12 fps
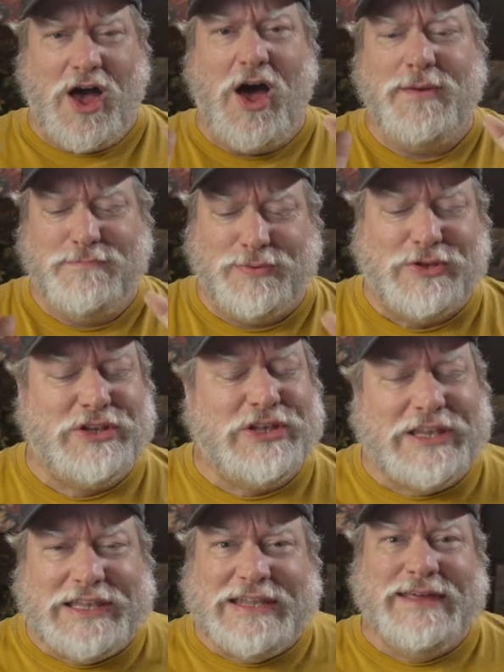
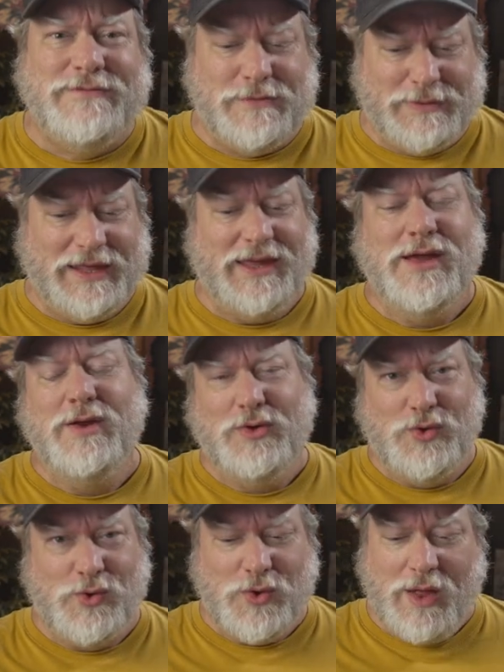unbelievably
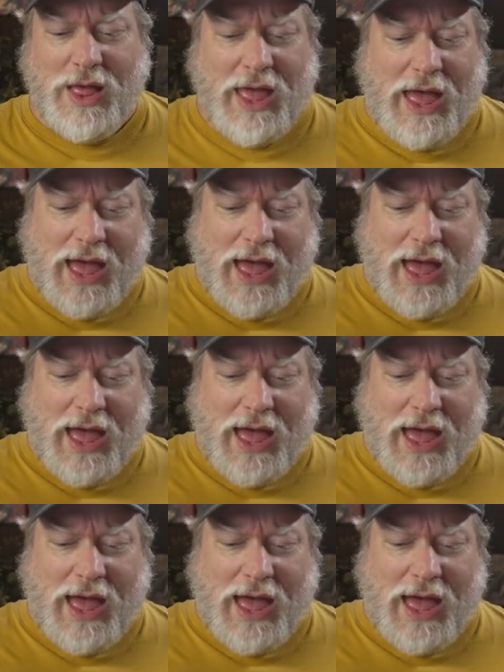cool.